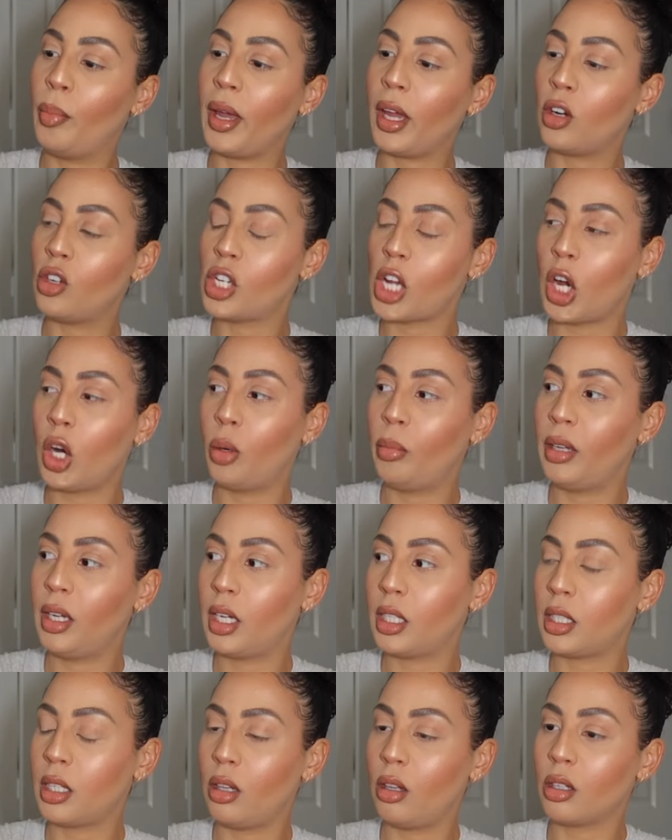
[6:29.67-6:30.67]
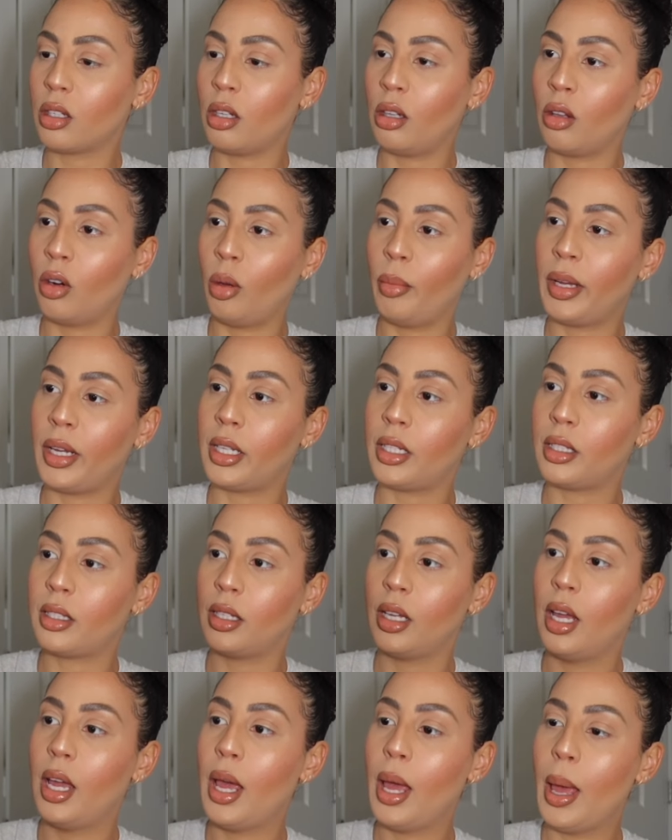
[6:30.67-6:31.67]
bandeau because it looks a little
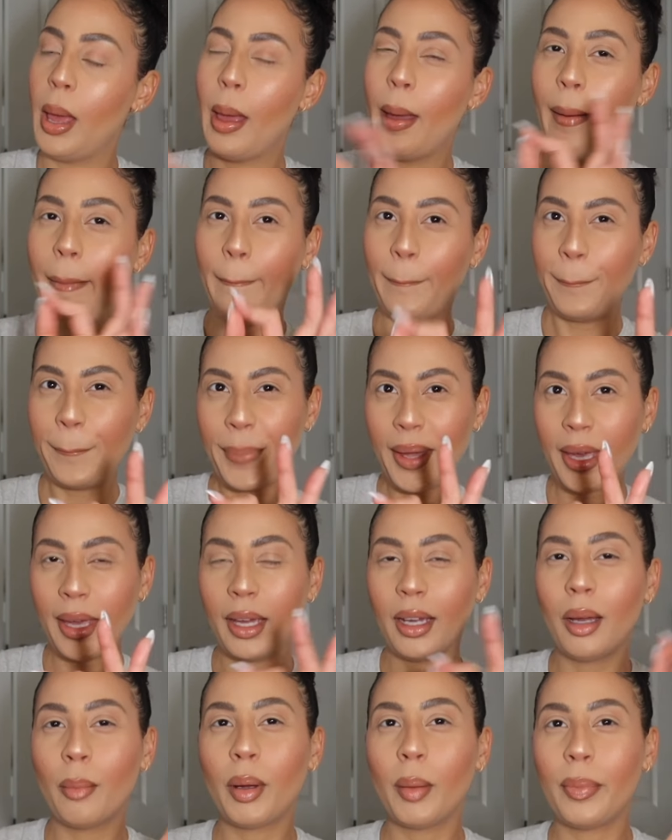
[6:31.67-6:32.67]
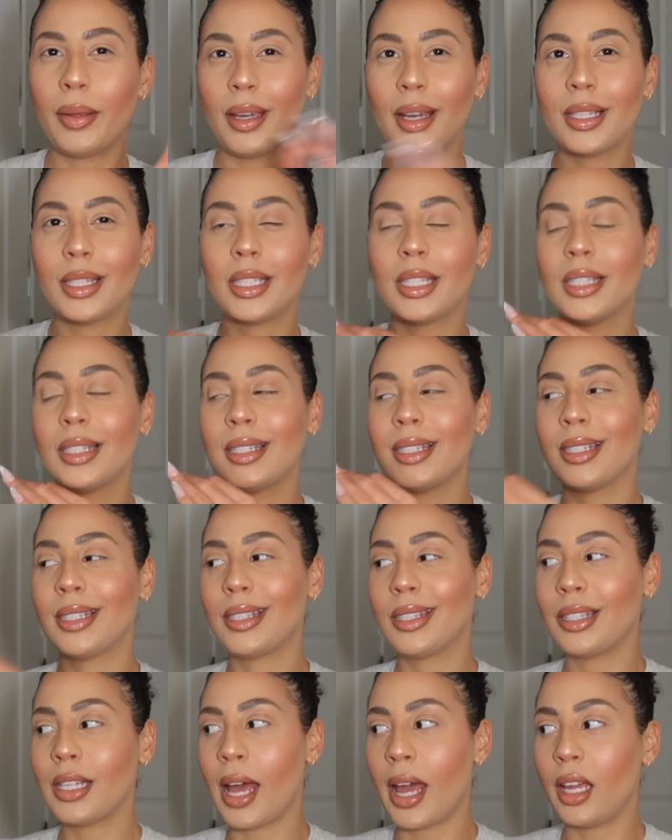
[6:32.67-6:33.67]
bit big but because this is a
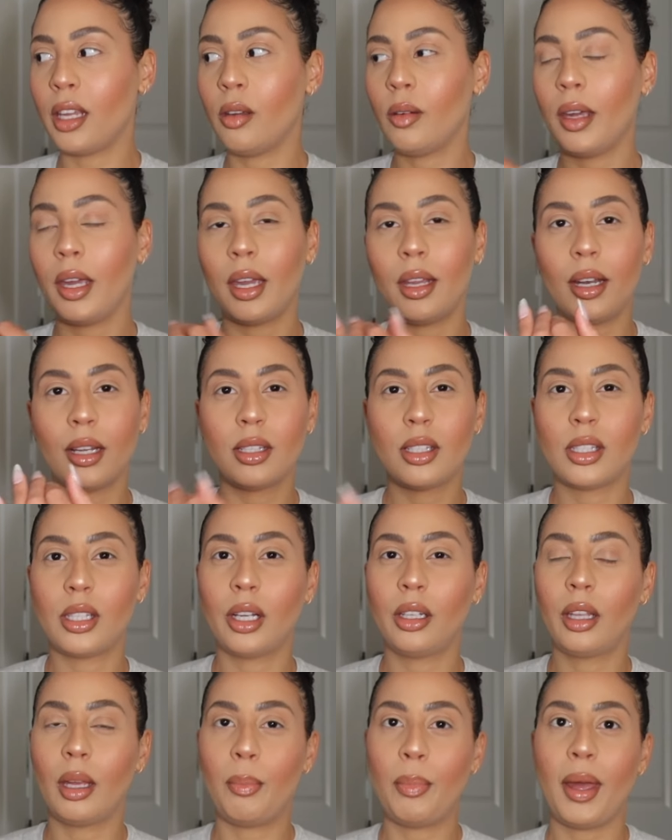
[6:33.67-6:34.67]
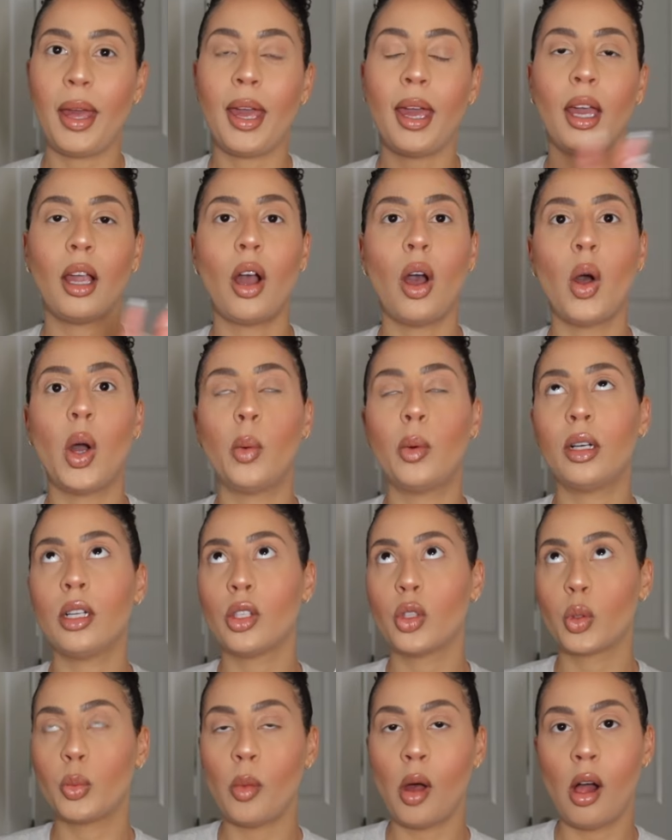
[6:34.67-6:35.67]
set you can't necessarily pick oh I want a
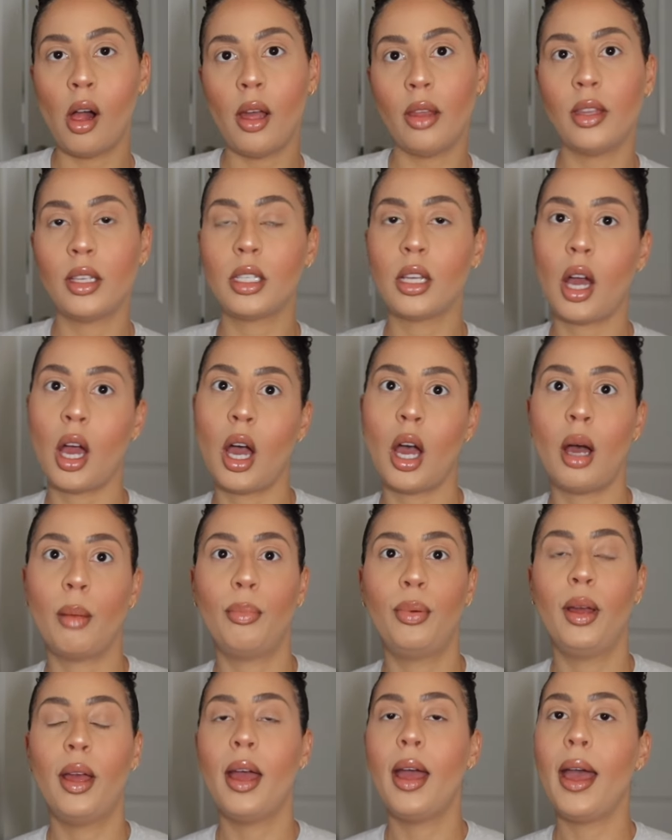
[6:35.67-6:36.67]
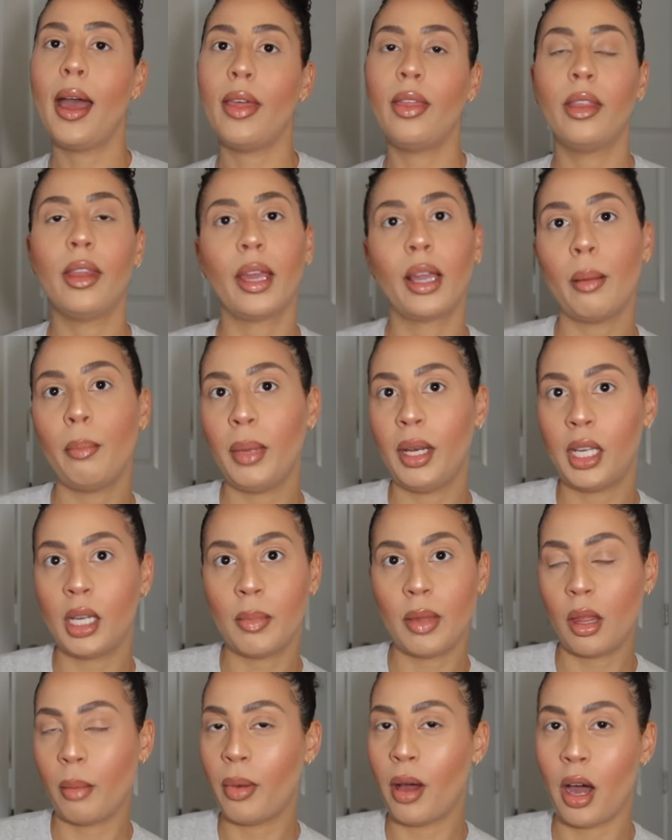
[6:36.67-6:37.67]
small in the top and then like a
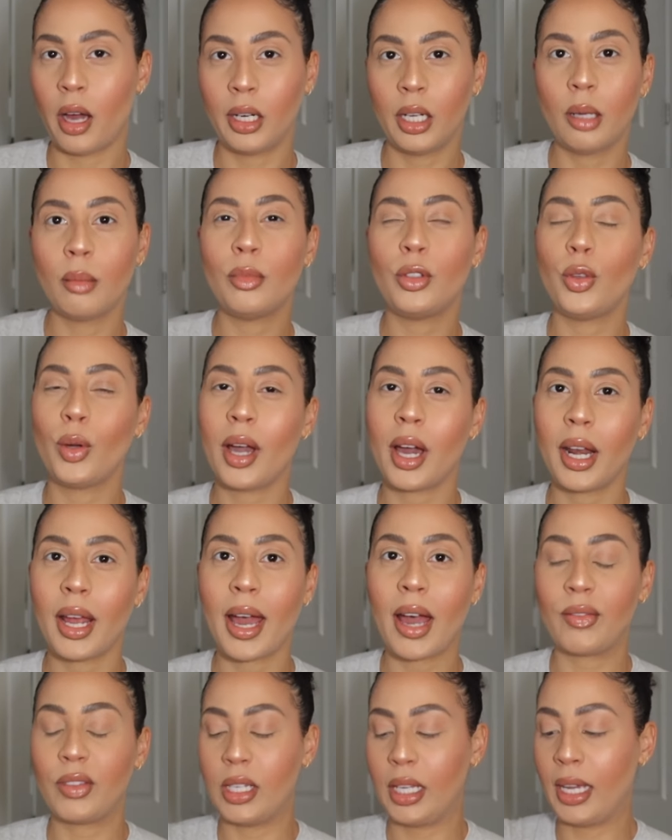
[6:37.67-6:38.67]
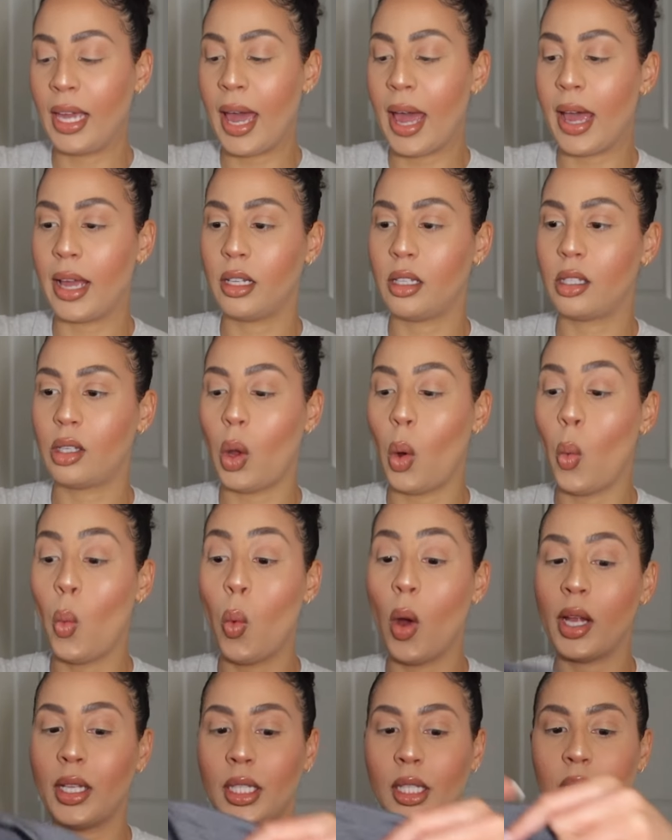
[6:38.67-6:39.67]
medium in the bottoms you kind of have to get
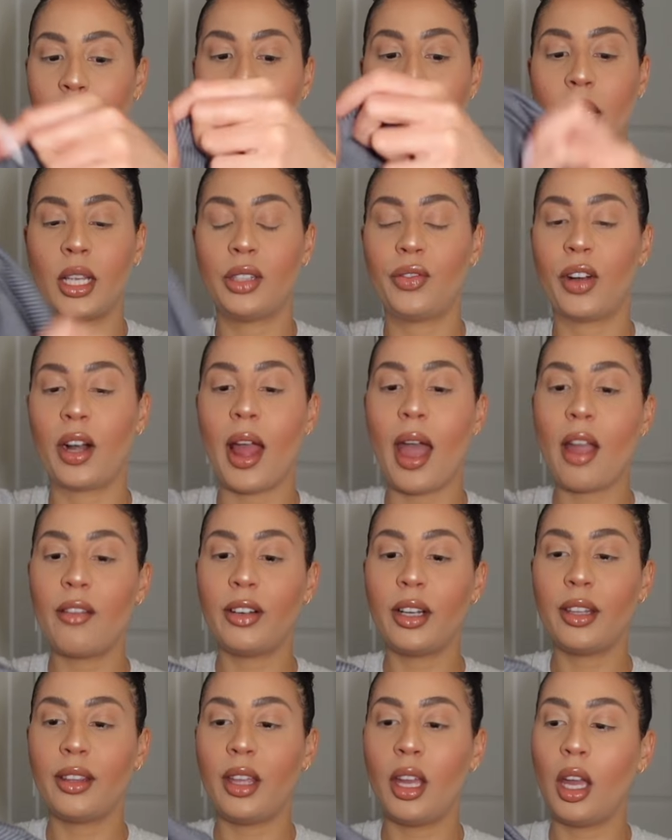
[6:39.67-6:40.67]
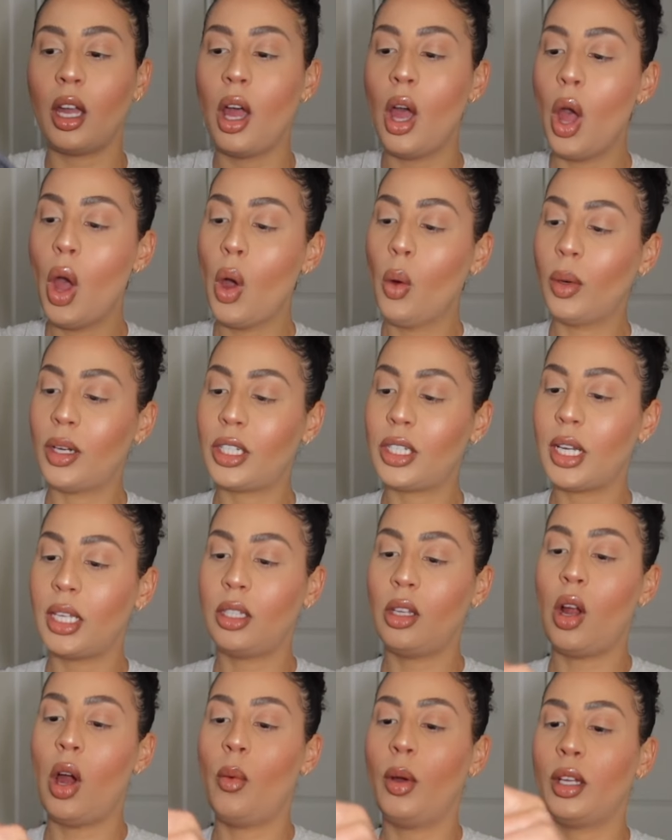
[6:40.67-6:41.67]
one size for everything which
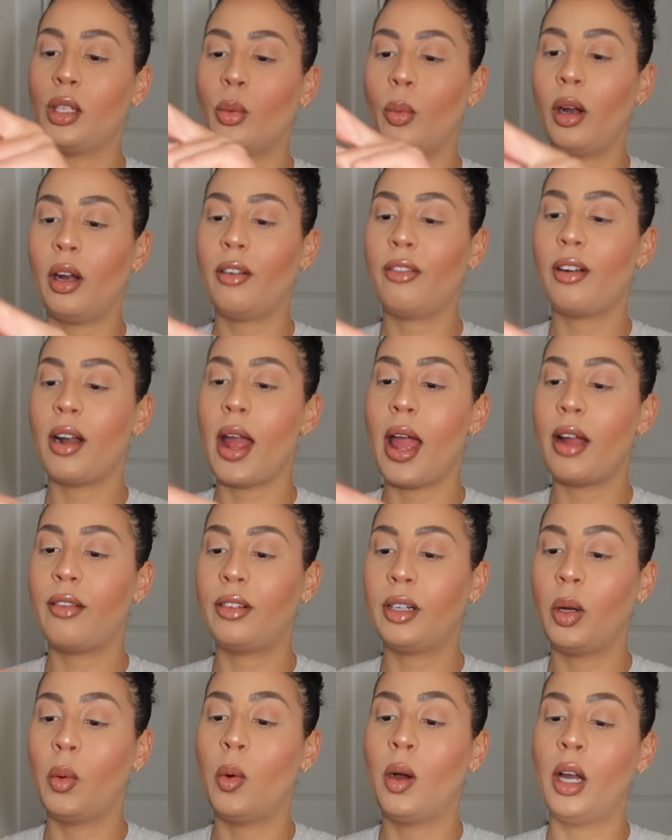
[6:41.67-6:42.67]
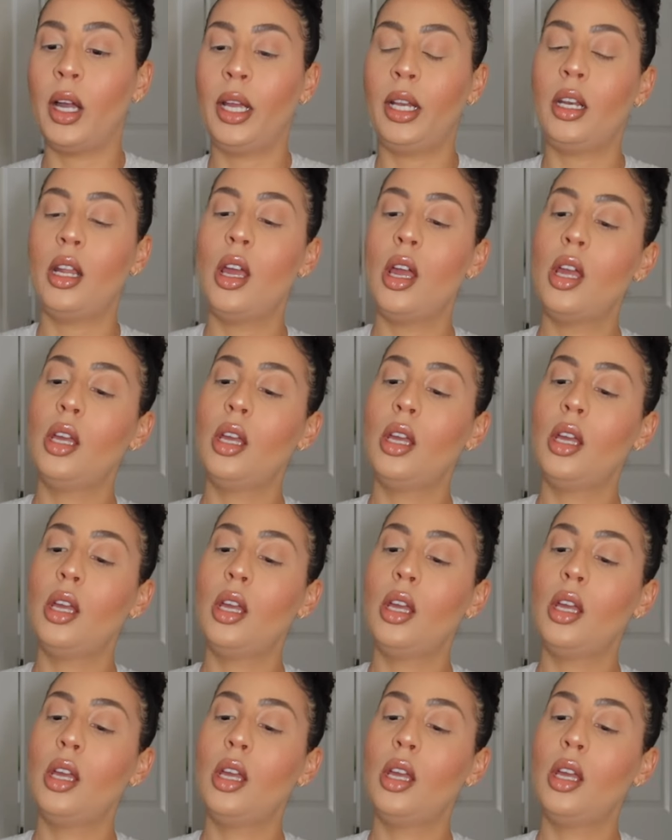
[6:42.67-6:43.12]
doesn't always work for everyone